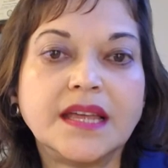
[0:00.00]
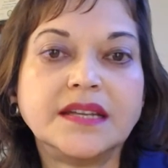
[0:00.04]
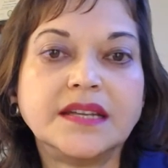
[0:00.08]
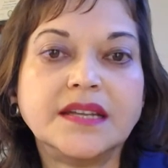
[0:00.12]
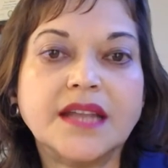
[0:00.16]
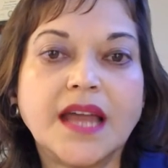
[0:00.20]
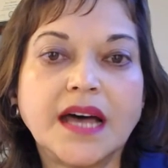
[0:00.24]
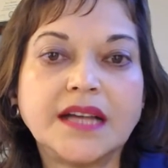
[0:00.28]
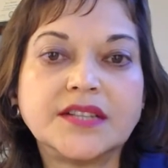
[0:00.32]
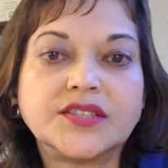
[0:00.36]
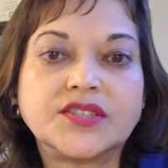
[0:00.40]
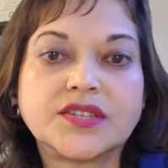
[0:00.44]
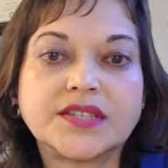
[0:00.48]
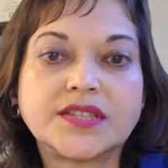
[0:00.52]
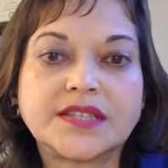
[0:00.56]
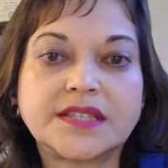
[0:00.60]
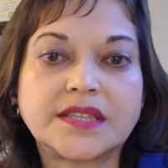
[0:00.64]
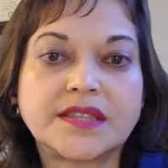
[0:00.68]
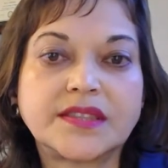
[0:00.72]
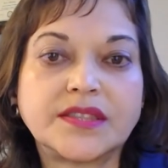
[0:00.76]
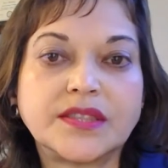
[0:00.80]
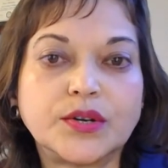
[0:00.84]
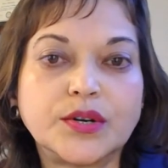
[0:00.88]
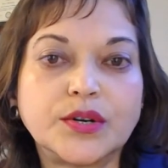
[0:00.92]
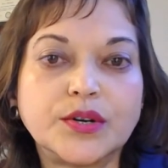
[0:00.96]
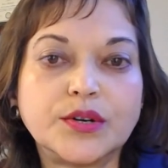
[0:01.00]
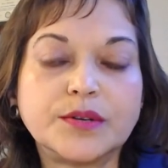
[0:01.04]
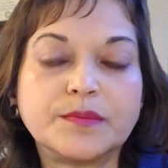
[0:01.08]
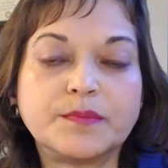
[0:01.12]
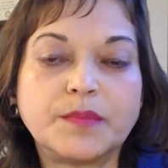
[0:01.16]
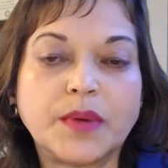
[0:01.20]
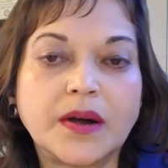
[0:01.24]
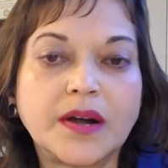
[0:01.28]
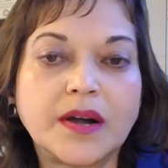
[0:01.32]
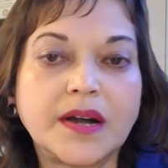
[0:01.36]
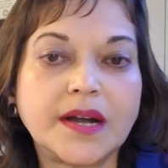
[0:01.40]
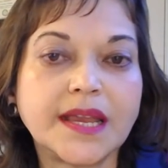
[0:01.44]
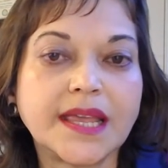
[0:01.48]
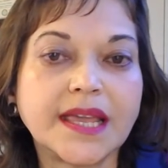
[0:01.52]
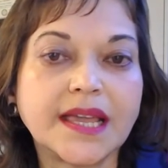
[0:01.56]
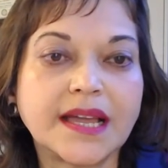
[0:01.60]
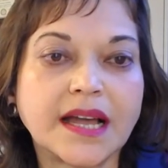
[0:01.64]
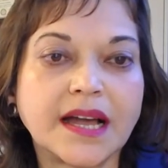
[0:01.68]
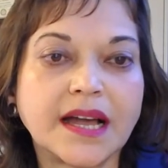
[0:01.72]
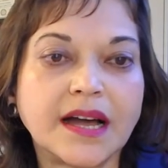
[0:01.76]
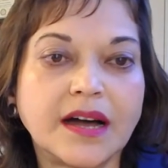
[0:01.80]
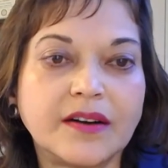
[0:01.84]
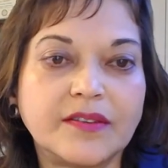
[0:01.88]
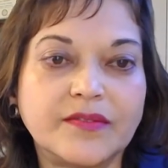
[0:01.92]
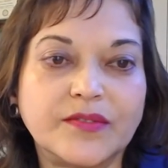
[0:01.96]
not just third-party
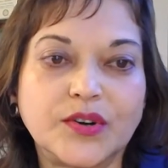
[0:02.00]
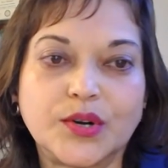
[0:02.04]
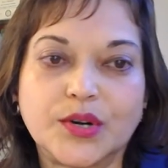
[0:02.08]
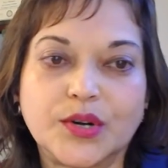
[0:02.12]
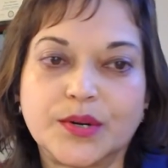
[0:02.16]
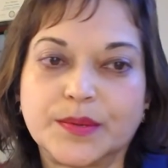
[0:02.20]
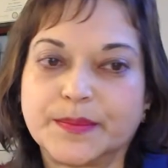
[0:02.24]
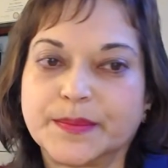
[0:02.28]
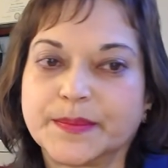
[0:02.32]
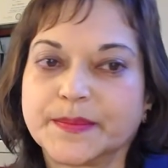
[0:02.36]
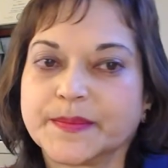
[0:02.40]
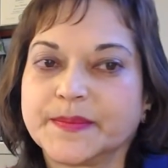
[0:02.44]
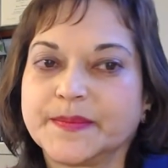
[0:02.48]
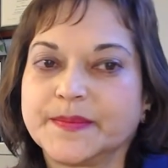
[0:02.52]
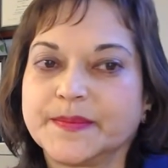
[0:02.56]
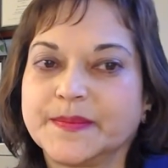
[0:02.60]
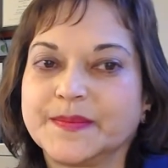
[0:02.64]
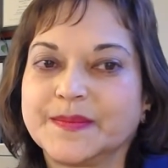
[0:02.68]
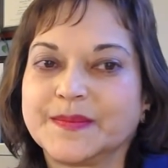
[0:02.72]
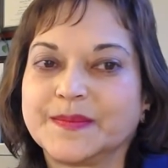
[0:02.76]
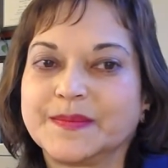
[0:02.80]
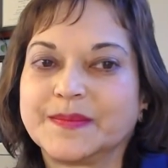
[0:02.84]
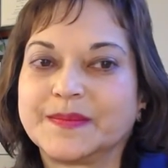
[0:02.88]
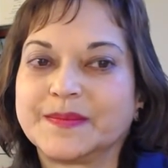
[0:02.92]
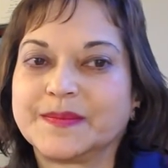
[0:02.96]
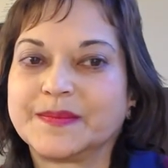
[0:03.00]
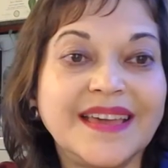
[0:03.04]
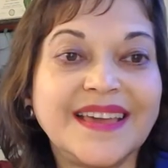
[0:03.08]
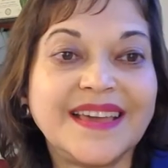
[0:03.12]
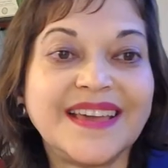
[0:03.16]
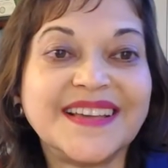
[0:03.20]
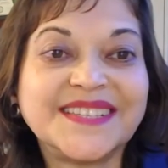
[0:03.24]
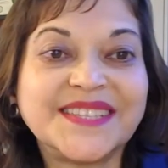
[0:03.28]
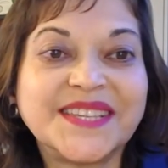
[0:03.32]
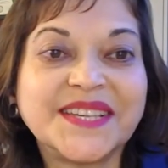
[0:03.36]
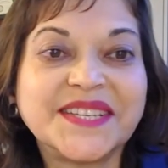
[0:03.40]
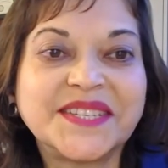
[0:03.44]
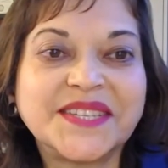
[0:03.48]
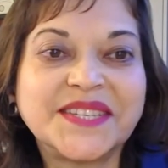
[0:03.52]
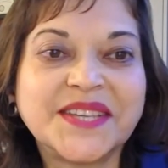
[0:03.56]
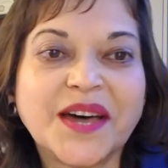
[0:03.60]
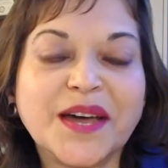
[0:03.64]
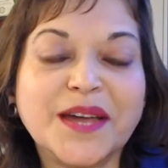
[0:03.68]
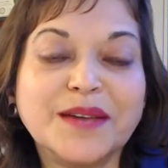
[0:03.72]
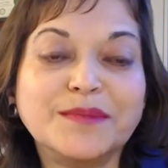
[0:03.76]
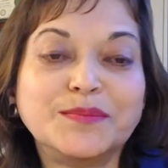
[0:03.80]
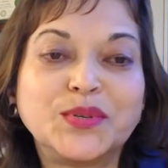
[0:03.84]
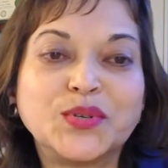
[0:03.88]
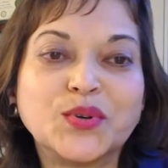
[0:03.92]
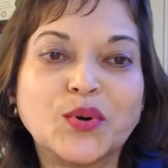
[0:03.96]
cover. Is it
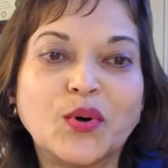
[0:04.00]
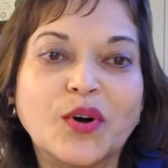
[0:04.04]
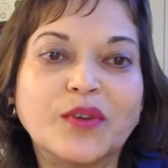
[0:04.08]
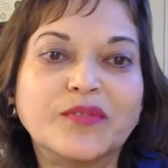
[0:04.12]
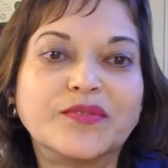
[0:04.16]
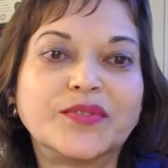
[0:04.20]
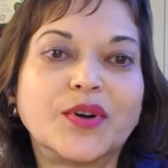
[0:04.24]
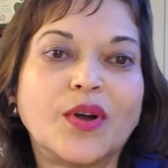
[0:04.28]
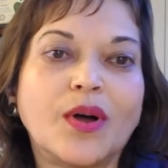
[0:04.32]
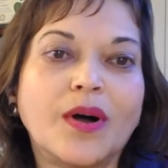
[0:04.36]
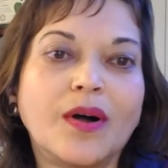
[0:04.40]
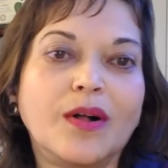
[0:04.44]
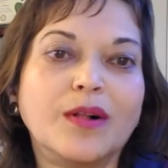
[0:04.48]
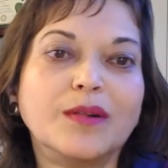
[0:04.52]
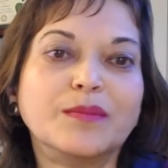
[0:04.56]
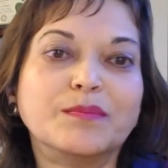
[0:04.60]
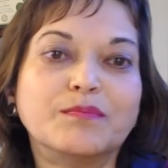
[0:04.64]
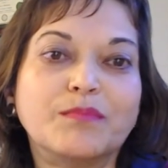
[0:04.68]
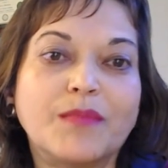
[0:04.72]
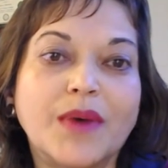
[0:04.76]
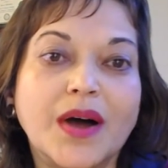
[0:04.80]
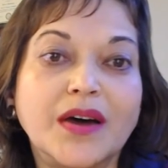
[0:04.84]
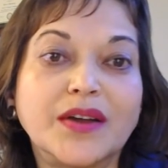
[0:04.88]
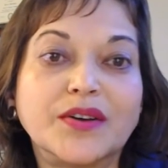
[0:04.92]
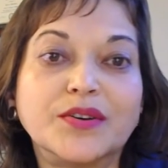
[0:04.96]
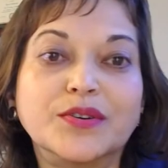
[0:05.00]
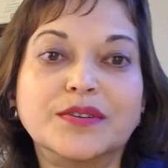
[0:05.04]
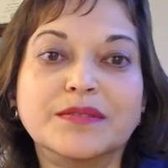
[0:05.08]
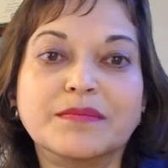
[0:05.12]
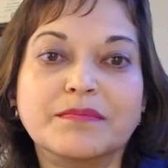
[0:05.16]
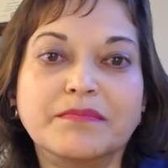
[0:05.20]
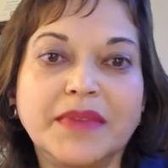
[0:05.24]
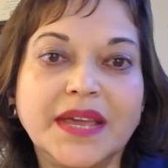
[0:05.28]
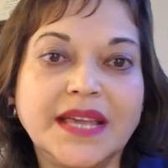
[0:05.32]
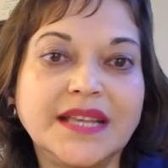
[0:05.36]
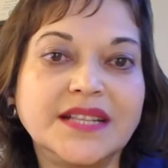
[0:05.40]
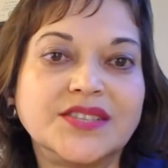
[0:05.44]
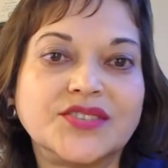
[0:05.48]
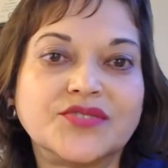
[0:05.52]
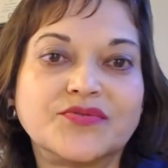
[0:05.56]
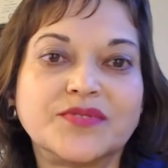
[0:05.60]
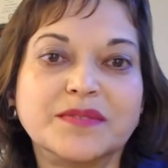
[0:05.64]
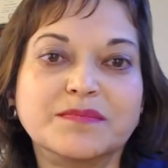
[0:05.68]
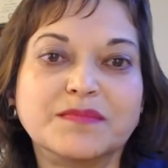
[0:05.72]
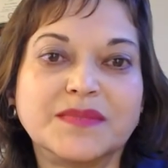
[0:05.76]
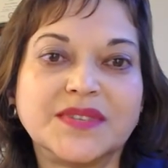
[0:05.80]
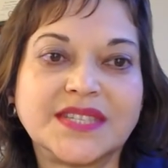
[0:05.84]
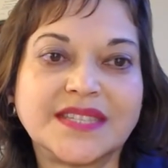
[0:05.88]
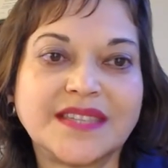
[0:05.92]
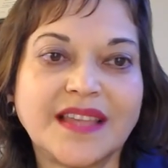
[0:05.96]
time to overhaul modern
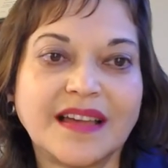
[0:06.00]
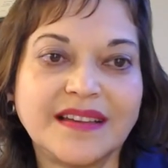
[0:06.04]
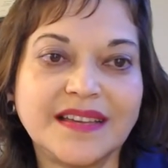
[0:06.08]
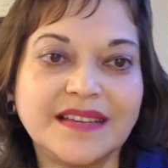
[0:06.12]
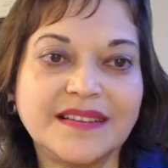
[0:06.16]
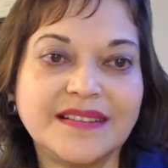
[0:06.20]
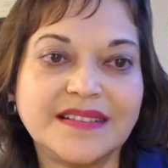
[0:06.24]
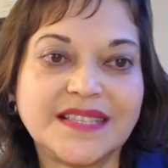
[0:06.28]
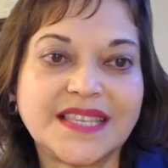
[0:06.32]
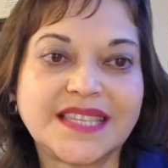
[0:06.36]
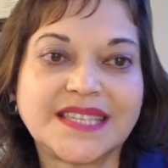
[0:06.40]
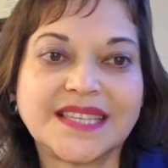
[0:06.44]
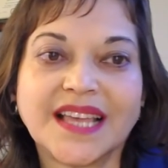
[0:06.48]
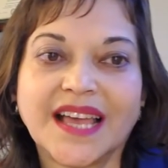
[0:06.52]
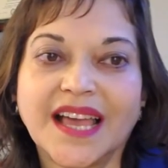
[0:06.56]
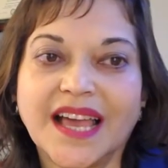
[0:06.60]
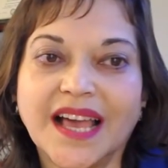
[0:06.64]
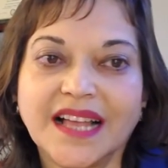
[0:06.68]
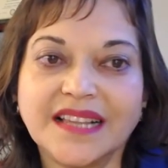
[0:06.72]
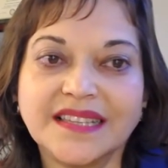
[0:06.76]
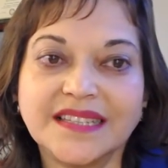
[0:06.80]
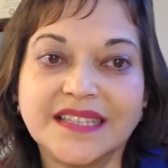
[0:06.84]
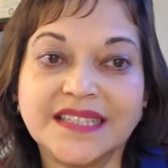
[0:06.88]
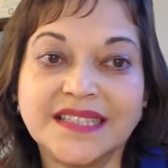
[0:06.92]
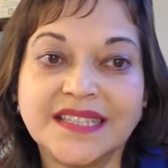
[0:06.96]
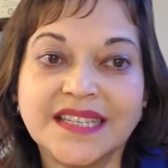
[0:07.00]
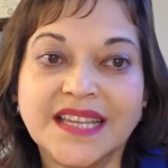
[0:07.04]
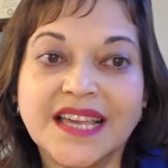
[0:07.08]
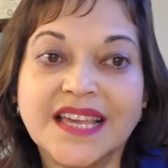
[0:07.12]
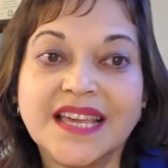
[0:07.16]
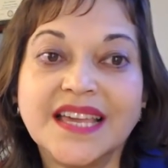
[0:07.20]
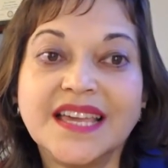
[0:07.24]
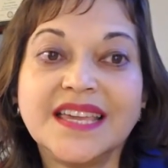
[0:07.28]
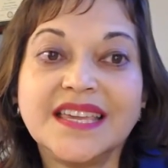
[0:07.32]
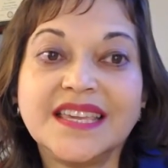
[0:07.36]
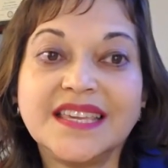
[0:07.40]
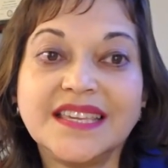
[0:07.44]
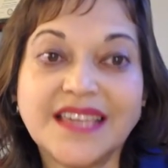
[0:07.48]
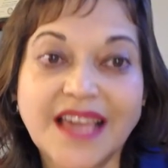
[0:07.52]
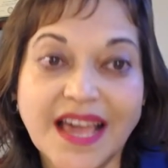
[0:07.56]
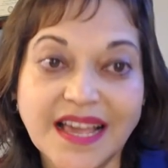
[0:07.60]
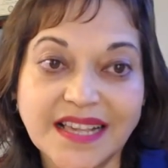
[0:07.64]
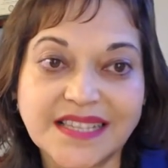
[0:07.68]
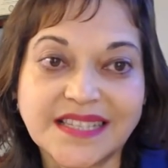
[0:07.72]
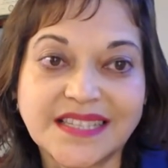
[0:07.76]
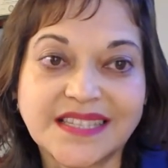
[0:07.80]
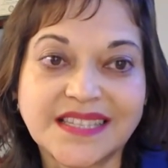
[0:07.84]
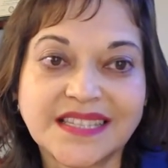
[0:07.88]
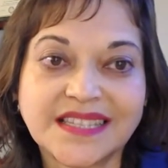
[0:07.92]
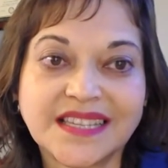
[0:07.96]
mainstream science? Alan:
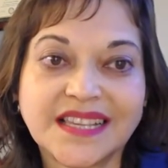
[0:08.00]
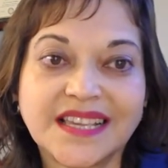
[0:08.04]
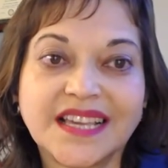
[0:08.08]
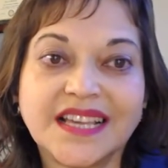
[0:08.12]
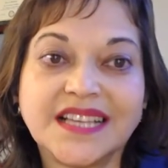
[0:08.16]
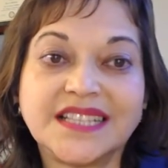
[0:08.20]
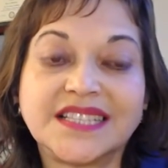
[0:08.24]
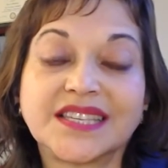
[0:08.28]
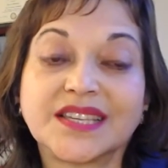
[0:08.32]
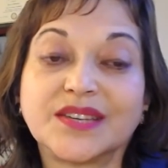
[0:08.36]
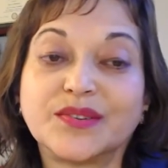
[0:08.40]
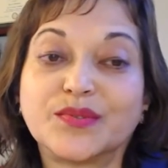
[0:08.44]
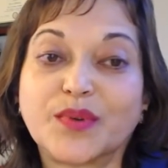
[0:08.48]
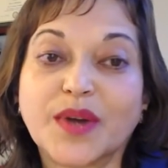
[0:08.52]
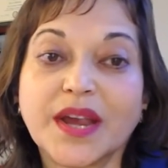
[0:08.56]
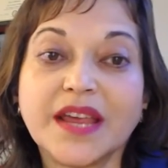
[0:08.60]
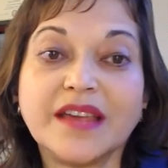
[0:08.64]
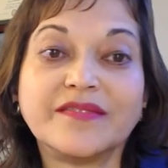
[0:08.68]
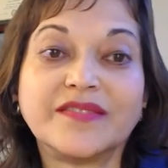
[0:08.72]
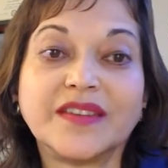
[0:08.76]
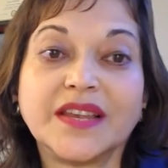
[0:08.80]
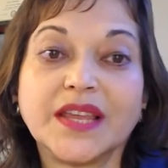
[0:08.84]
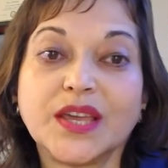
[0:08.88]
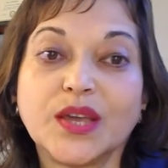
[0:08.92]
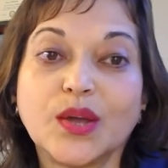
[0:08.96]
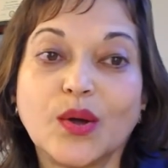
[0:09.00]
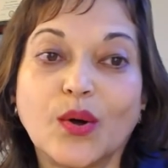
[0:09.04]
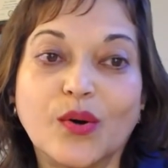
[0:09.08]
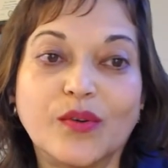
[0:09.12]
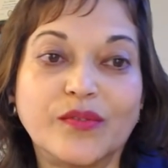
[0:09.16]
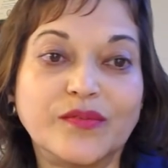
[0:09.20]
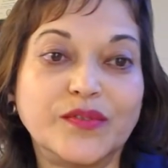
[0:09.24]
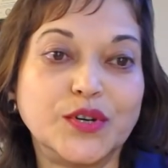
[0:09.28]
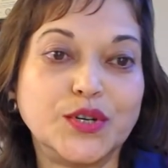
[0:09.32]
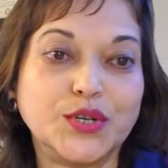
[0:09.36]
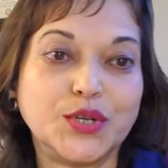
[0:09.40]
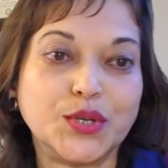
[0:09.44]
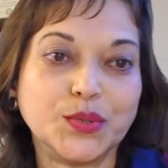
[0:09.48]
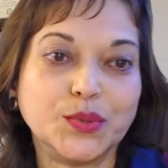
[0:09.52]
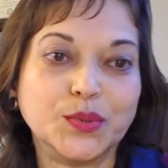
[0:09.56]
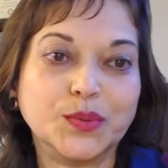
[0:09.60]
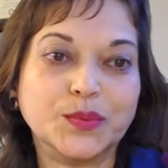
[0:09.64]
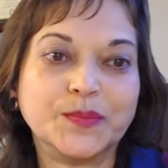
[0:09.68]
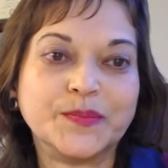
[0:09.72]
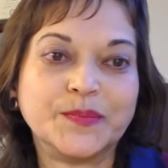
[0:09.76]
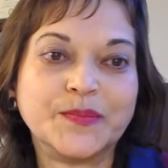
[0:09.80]
yes, it's gravely overdue.